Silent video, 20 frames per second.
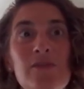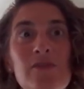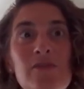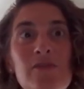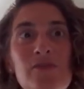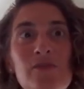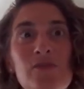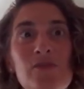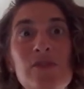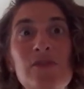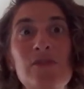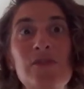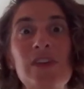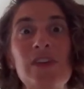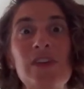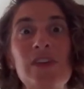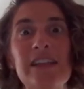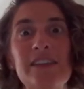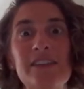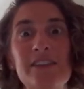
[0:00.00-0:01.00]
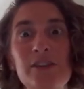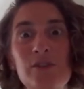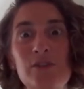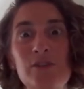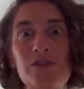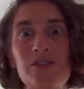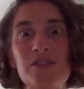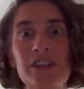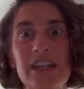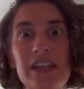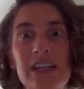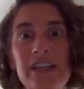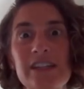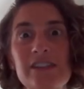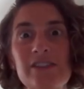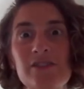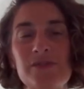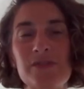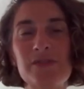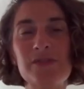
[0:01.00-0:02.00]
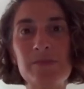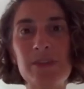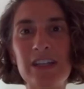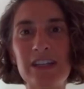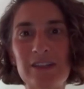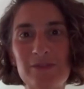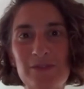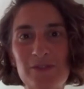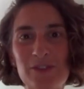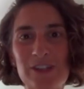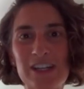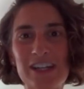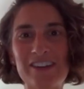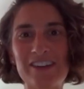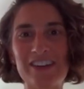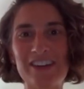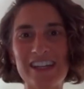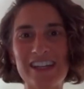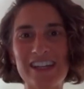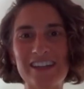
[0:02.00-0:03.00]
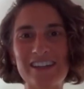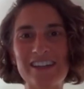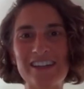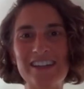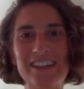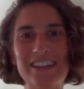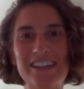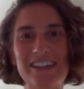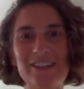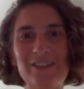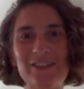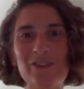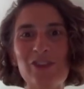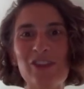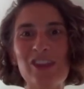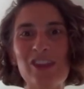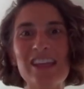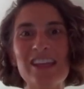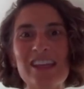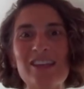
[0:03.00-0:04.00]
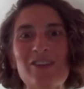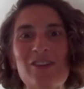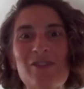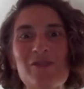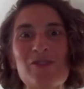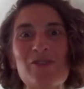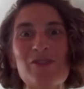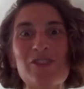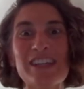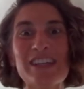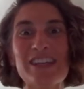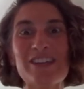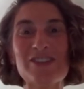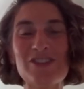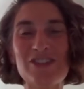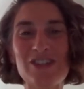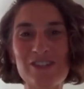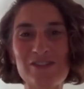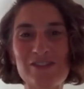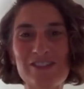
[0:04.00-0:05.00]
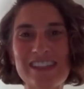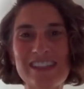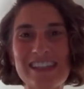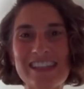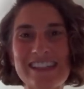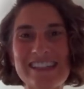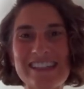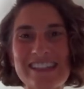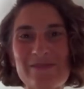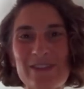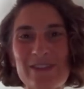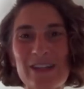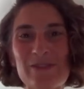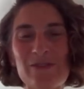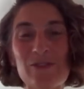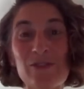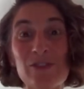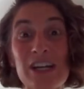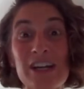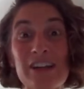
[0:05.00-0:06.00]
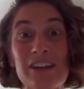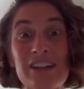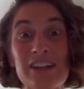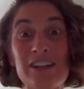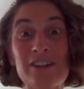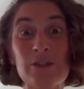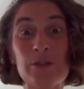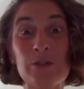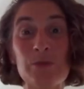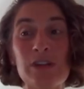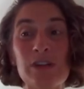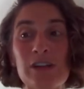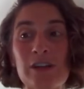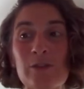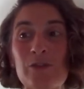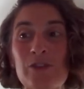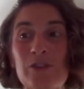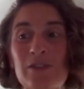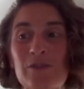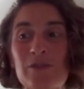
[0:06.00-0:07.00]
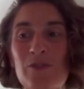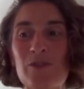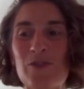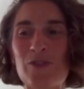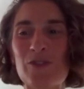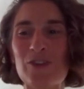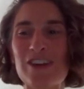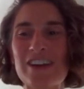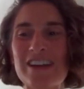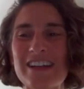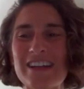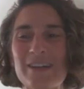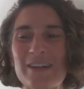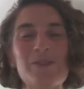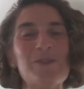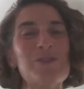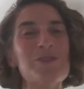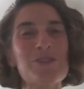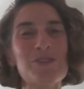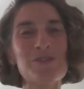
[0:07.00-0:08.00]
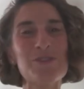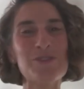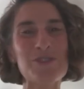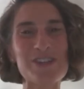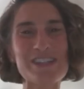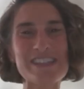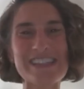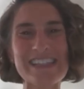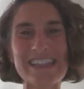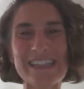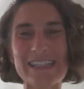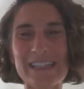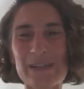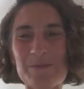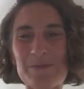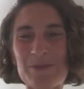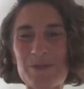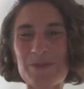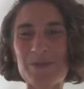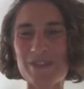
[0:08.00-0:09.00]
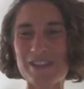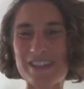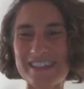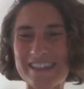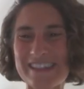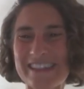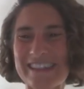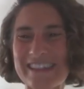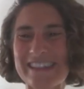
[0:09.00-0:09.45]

fulfilled your need of a meaningful career. Do you think you have already achieved that meaningful career you were looking for, or if you are still in the process?